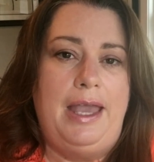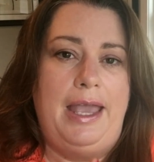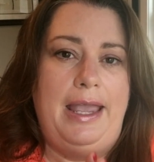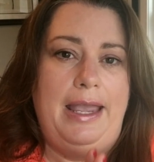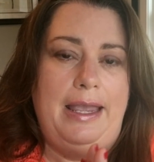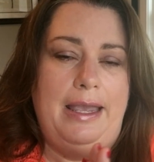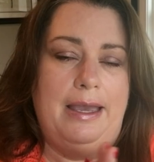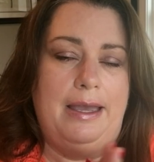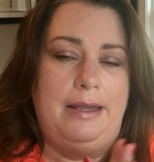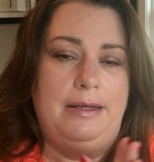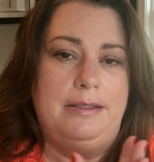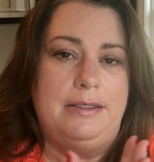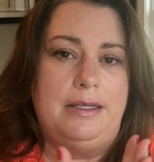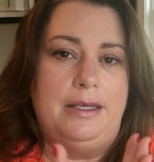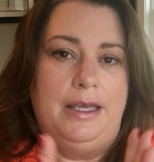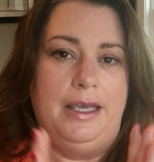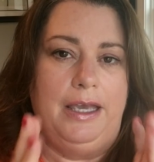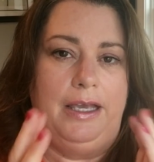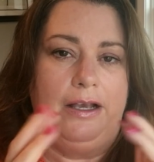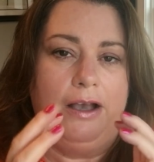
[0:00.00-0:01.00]
And
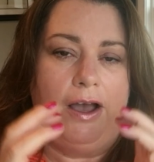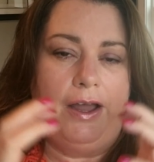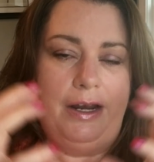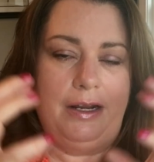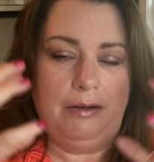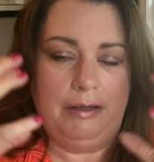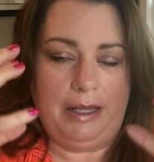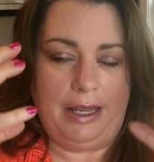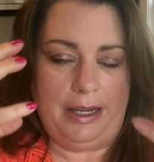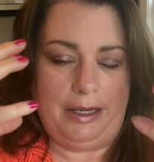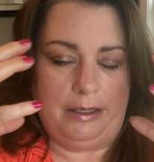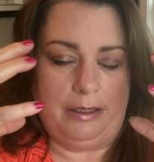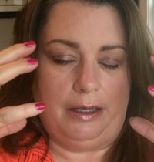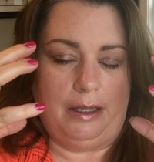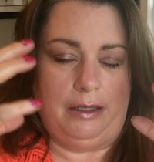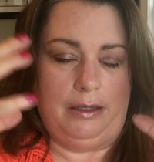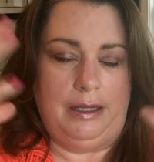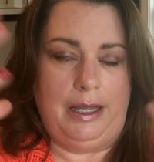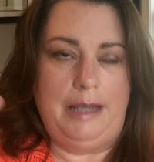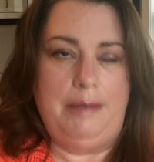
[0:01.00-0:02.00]
it kind of like
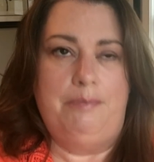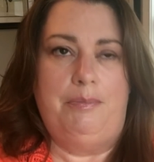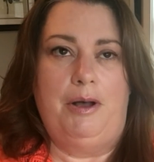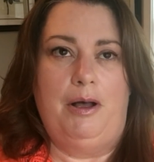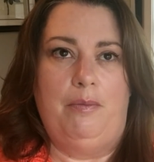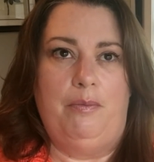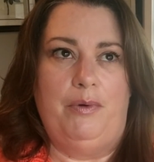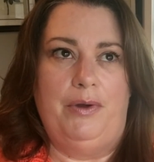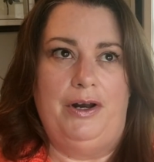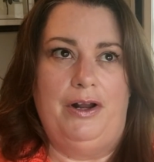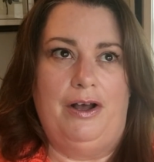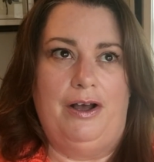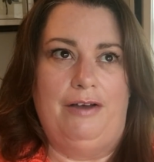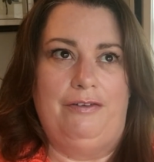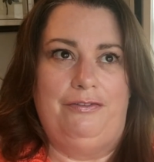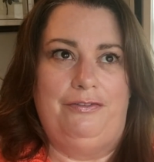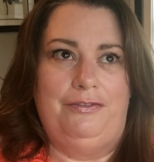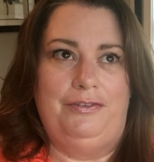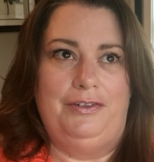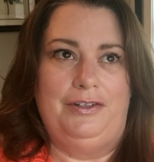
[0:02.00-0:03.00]
a light bulb went
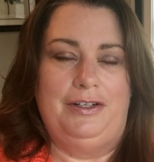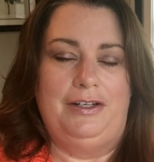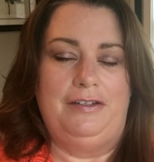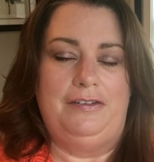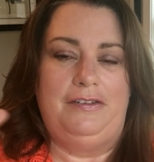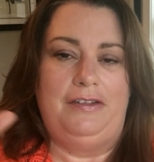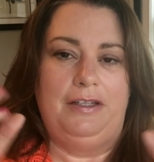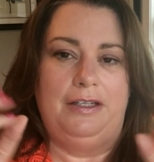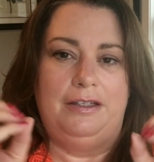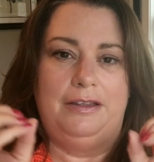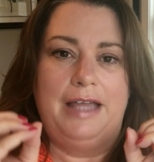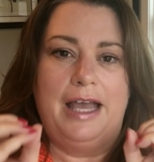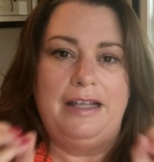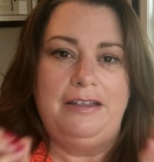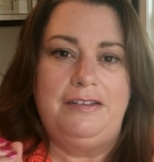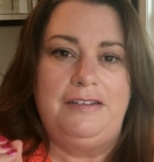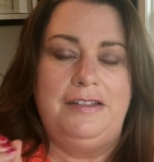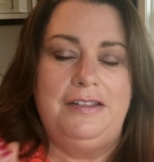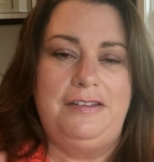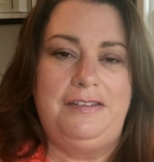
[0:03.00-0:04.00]
off, because
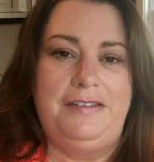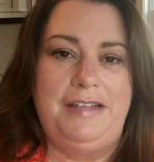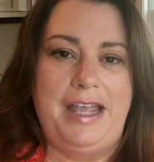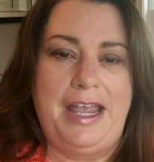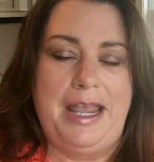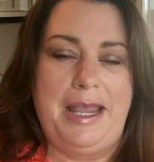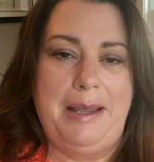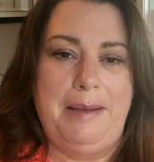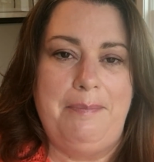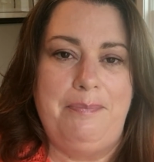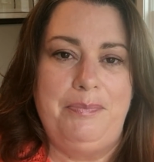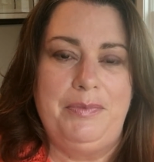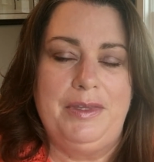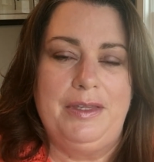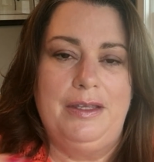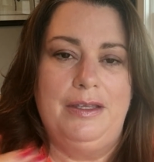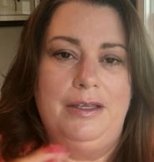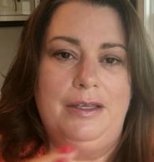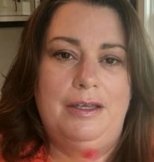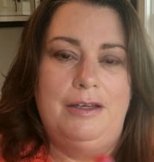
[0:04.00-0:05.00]
that's the same
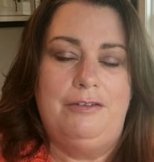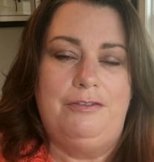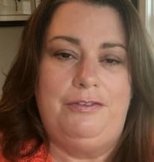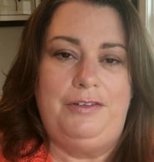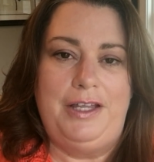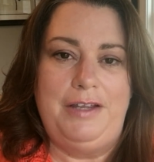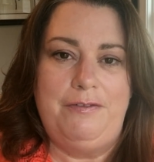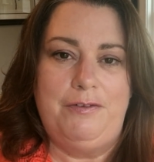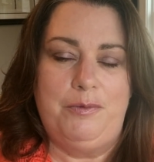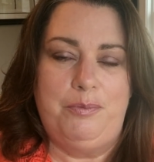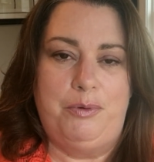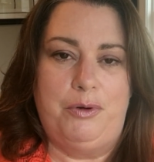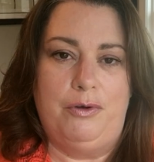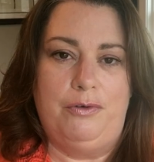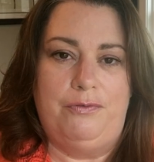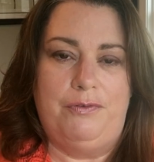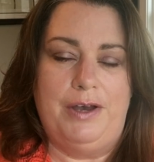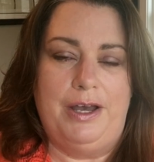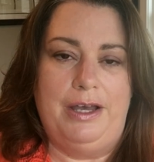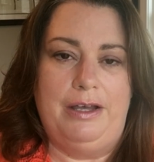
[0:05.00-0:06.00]
flavor
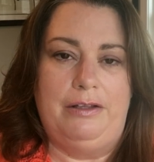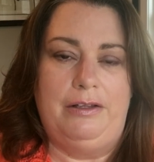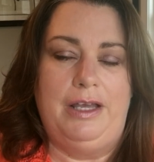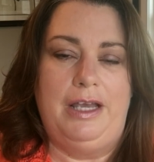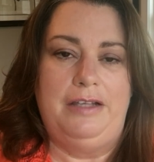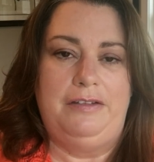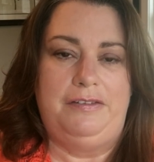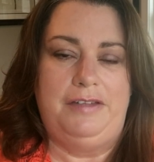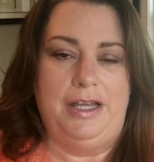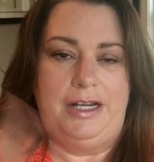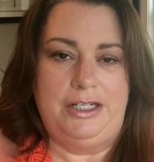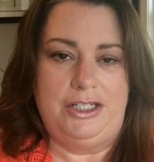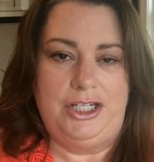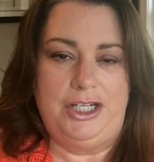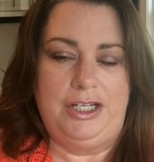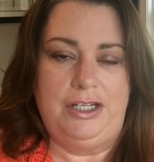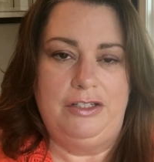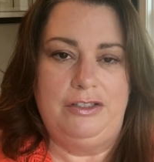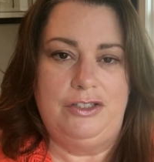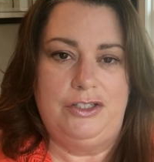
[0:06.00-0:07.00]
profile as that
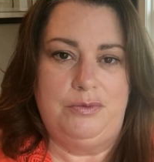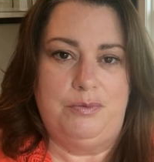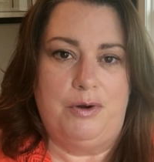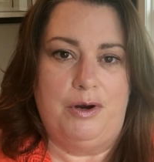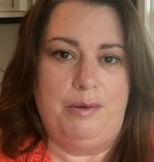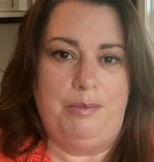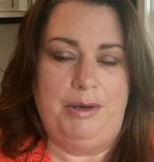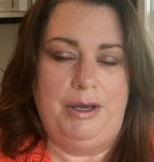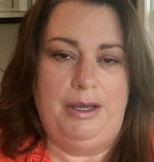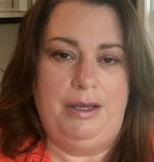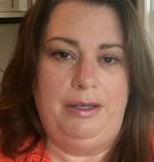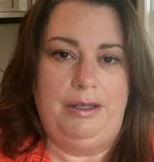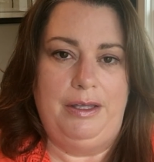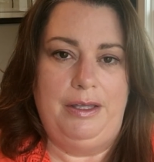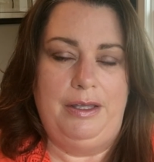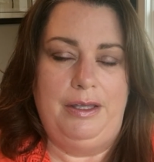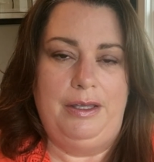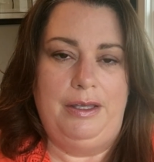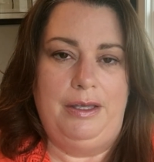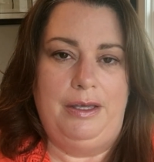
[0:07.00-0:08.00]
chicken shawarma
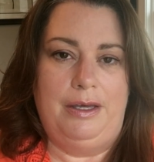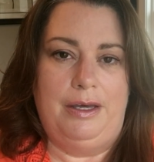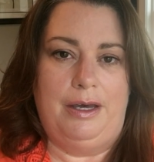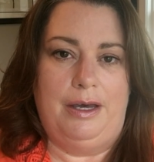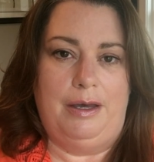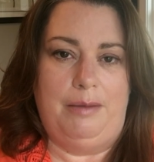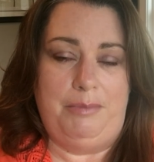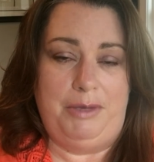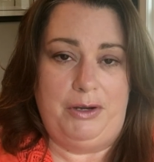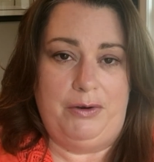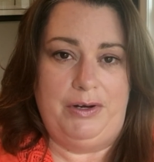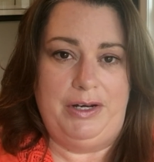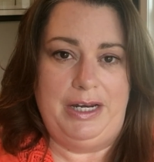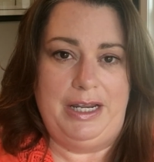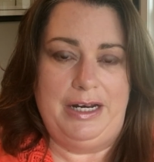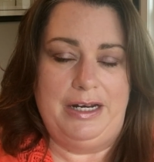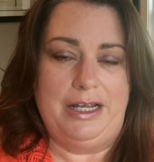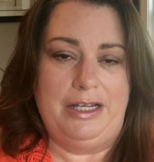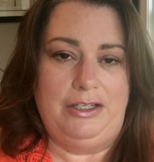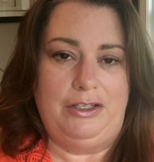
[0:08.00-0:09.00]

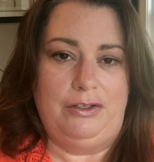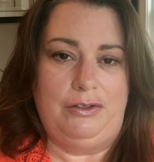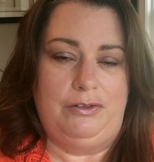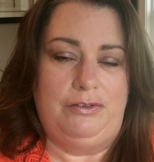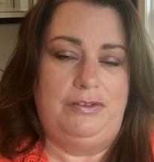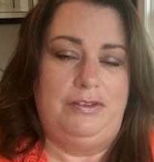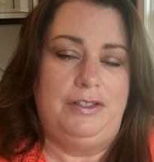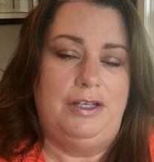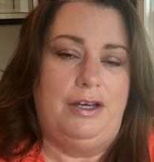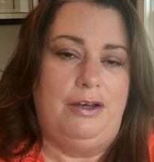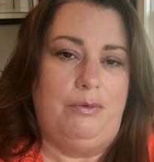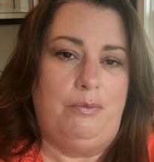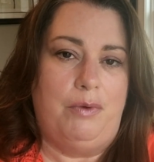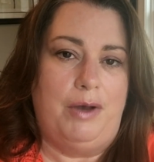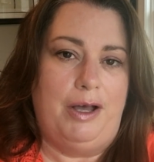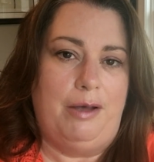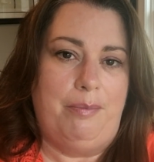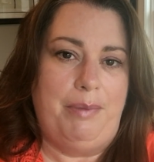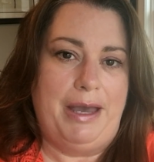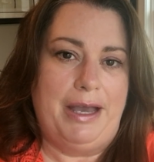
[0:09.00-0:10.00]
marinade I used a
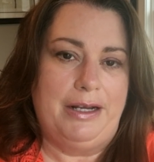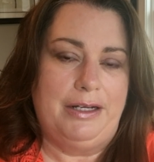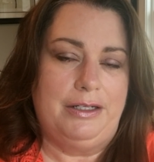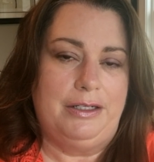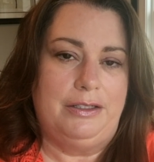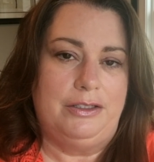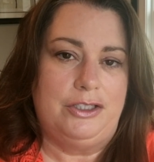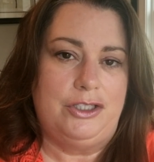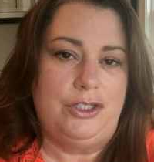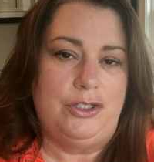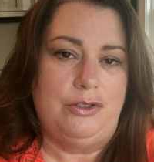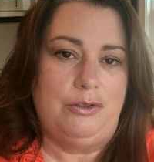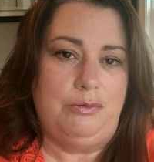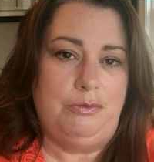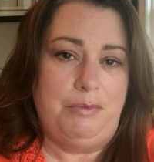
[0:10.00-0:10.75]
while back to